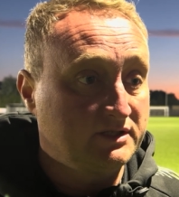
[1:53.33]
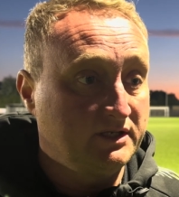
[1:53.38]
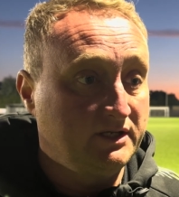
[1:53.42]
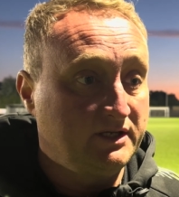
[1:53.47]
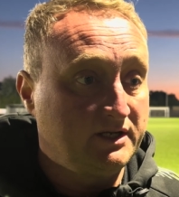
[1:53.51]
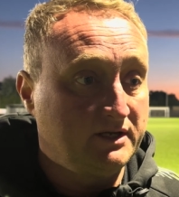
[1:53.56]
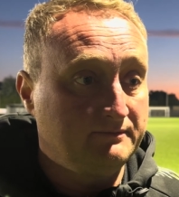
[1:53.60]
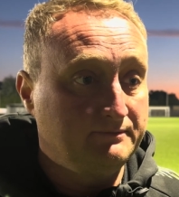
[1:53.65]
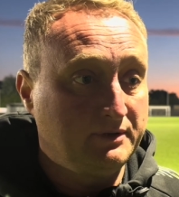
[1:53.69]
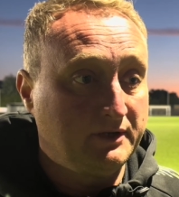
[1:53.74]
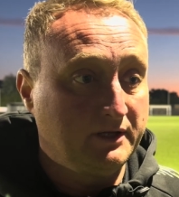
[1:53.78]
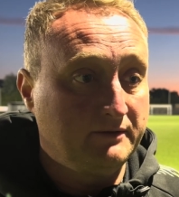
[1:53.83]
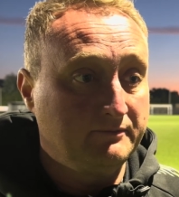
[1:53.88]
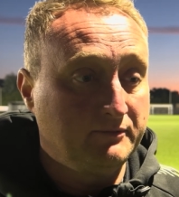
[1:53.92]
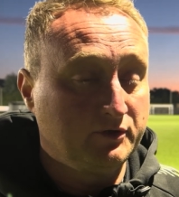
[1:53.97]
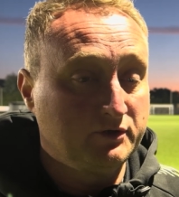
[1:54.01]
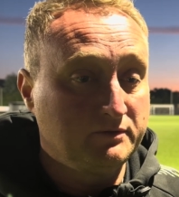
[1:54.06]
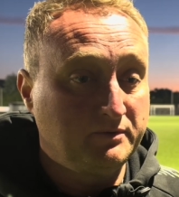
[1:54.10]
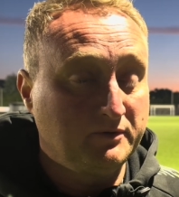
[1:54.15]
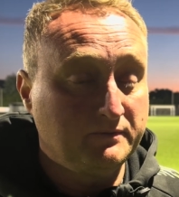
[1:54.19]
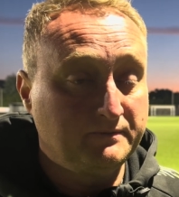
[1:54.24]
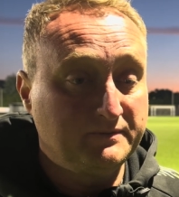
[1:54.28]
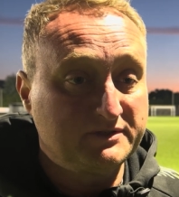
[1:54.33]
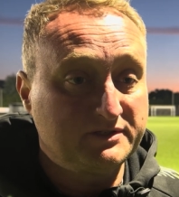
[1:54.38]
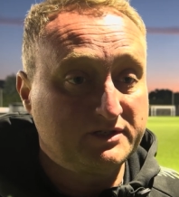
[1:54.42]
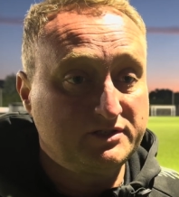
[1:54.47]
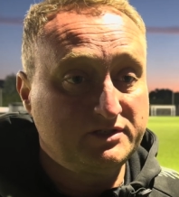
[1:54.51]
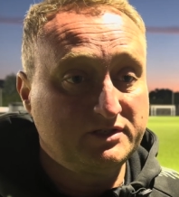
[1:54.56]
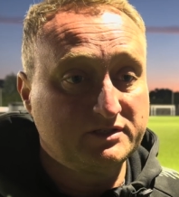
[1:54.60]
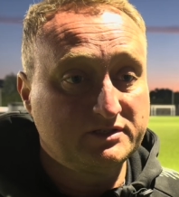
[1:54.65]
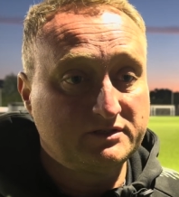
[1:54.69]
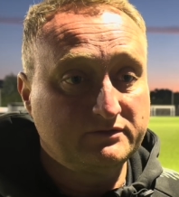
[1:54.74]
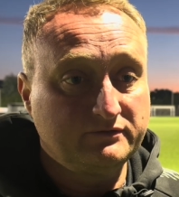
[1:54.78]
he can play multiple
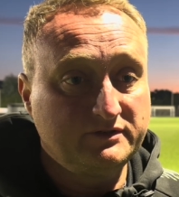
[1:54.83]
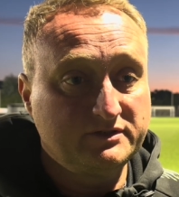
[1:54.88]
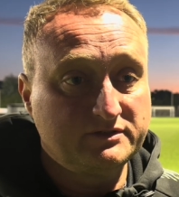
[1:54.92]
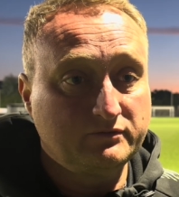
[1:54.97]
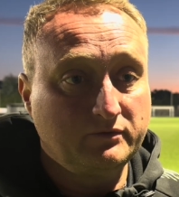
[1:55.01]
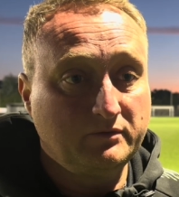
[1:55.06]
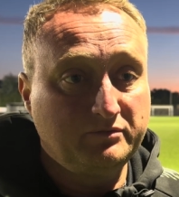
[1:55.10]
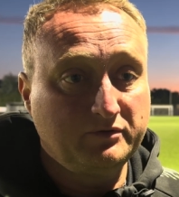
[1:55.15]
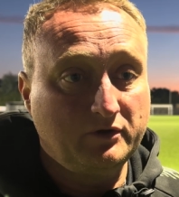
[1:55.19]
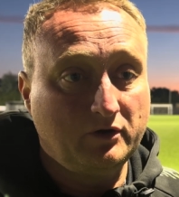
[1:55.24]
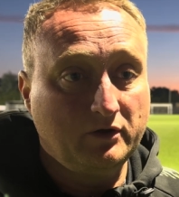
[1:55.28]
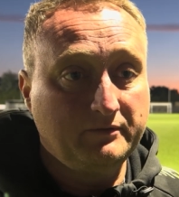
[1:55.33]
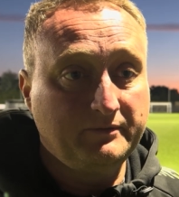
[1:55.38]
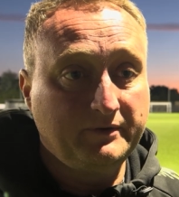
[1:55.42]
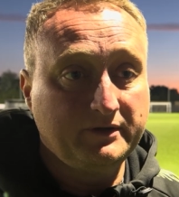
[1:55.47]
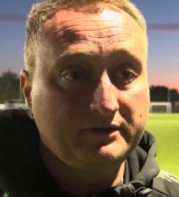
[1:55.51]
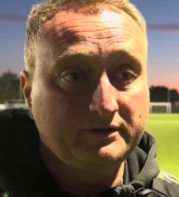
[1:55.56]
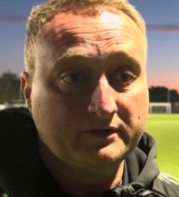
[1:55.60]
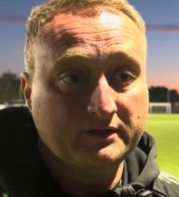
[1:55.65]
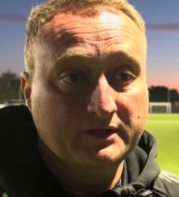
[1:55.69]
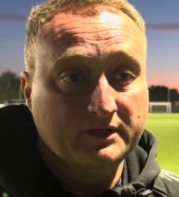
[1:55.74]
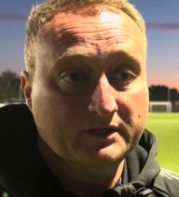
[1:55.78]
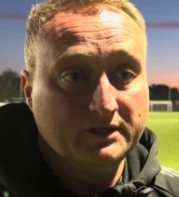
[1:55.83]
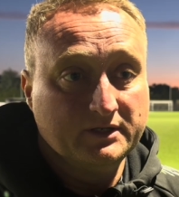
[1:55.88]
positions. The reason we brought him in,